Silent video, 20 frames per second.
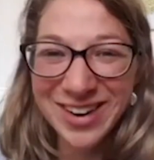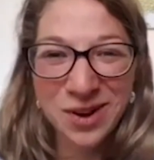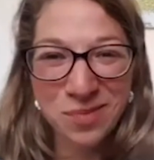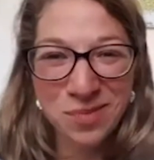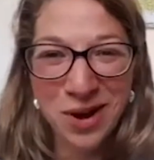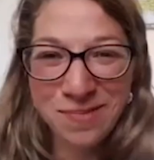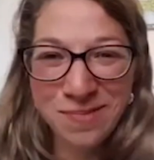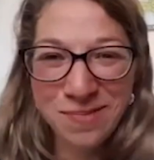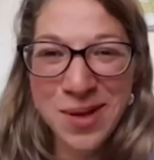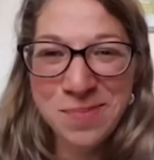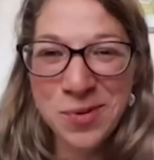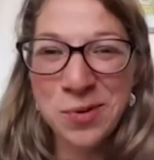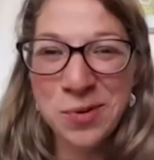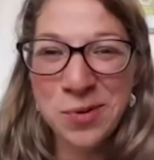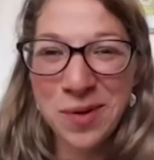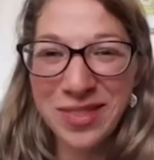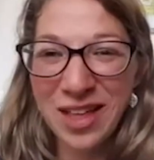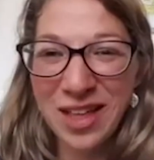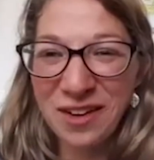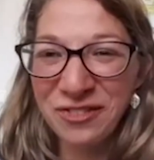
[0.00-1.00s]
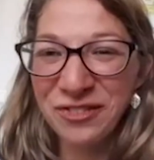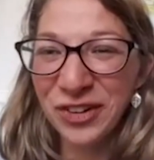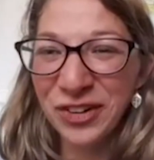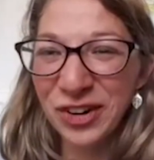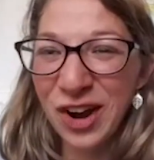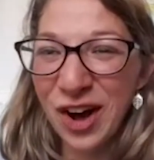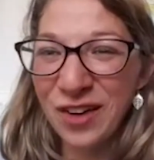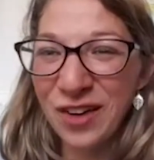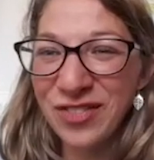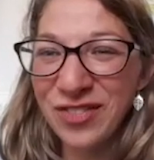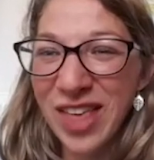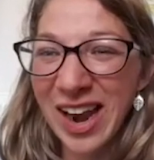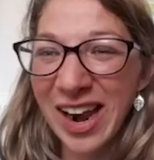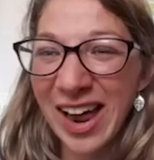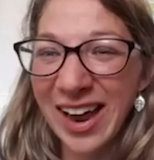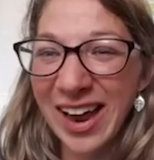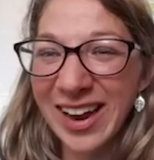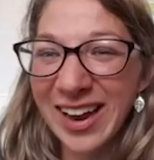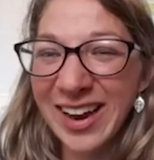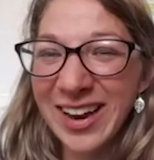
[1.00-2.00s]
Most people, when they fall off, they're
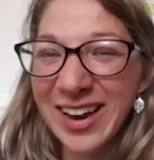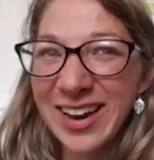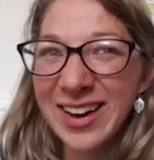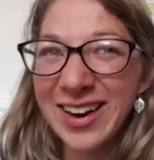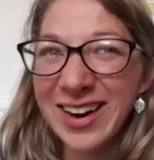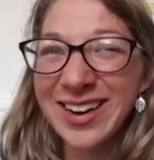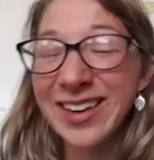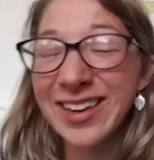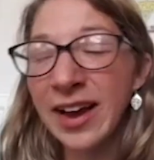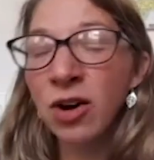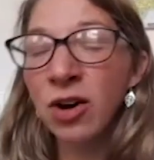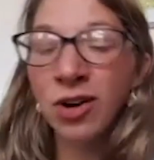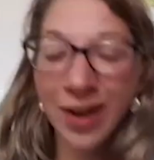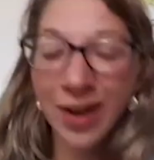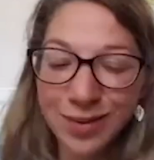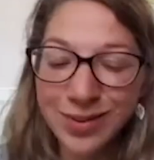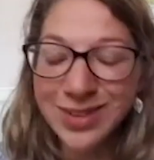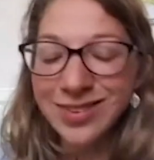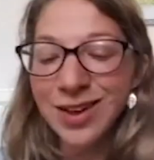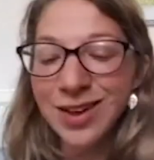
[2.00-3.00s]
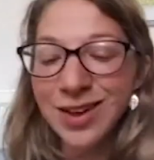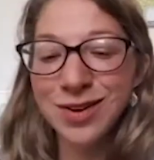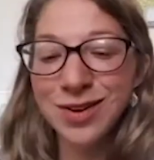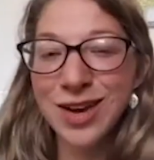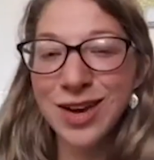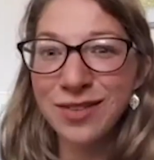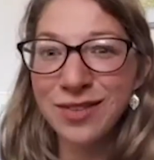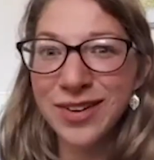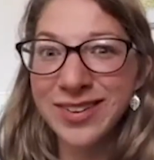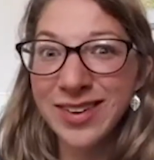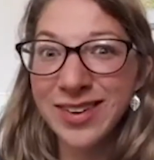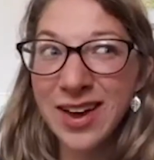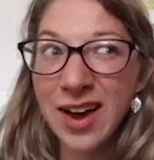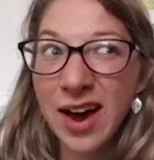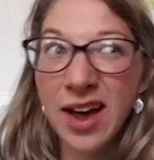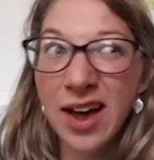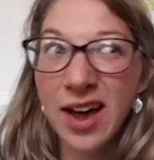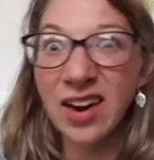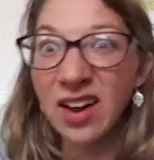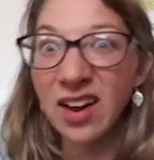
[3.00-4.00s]
like, it's like, oh, I was so nervous,
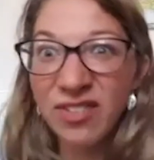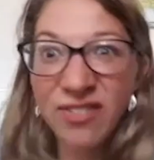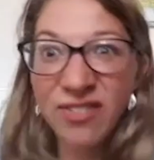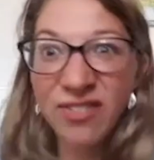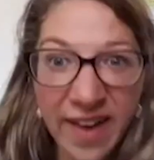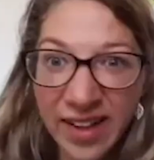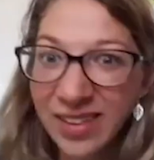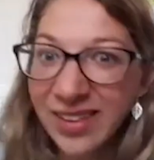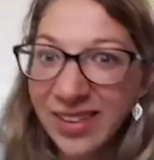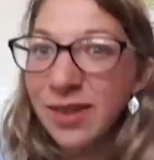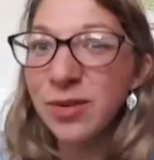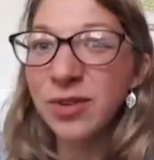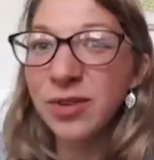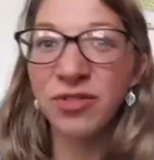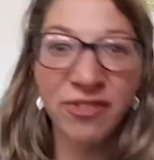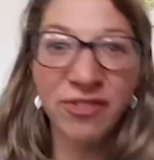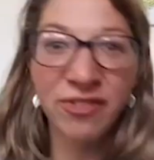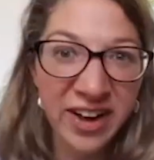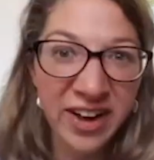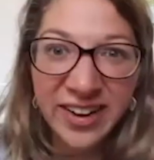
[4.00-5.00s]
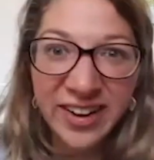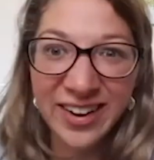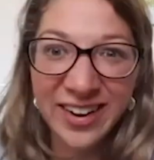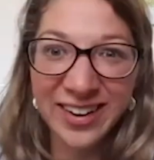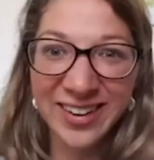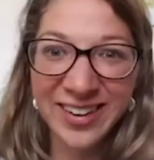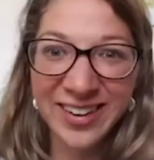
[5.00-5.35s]
and then I fell and it was fine.